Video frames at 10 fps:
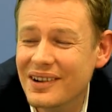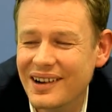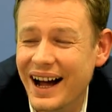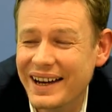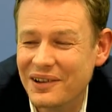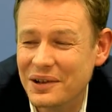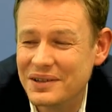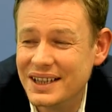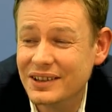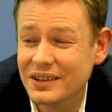I don't know
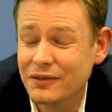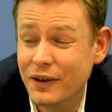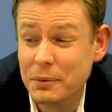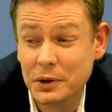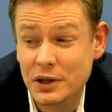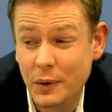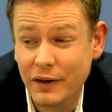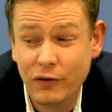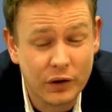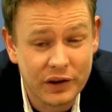dates, February
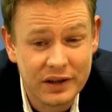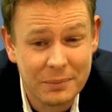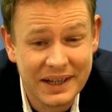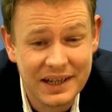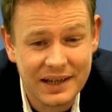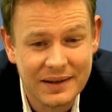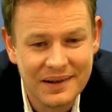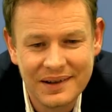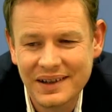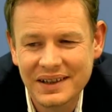24th, the Monday,
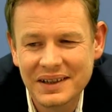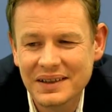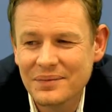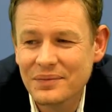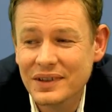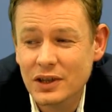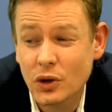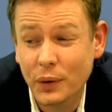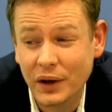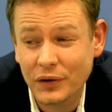
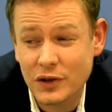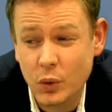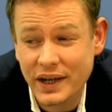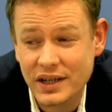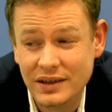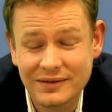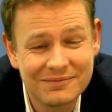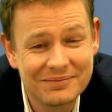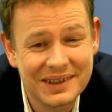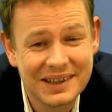2020,
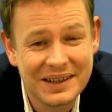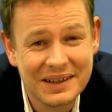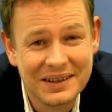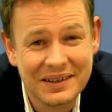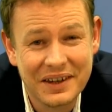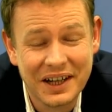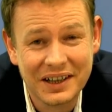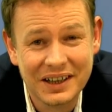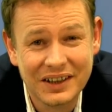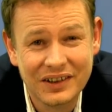there
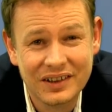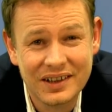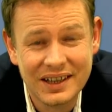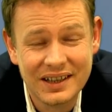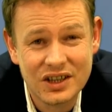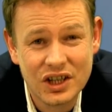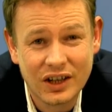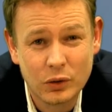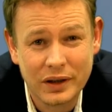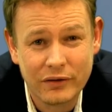is the
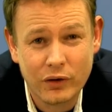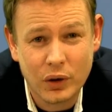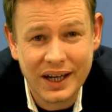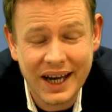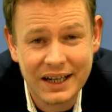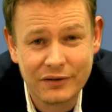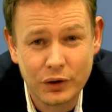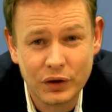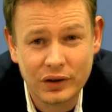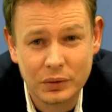Chess24
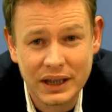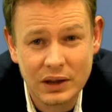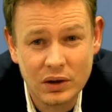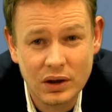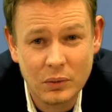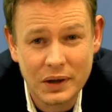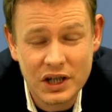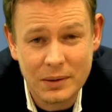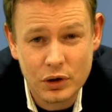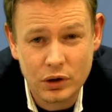anniversary, which
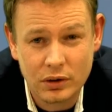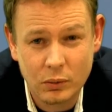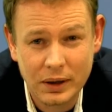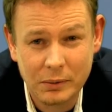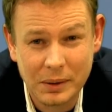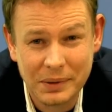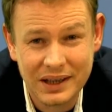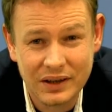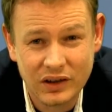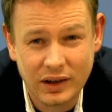I'm sure we will
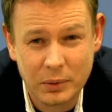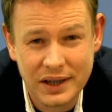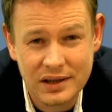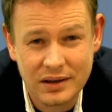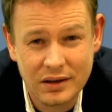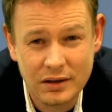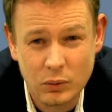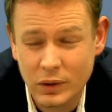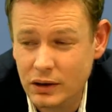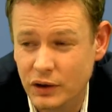be celebrating
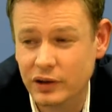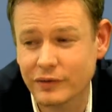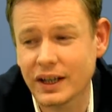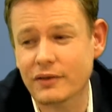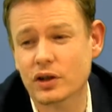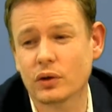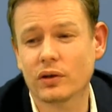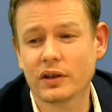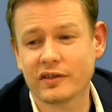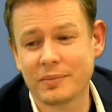with lots of live shows,
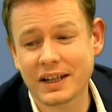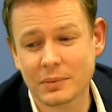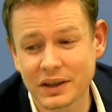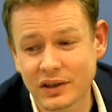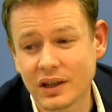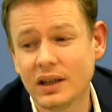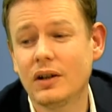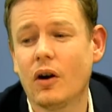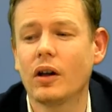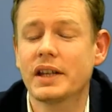lots of banter blitz,
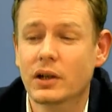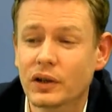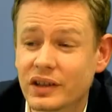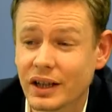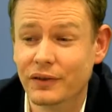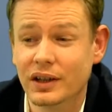all that good stuff.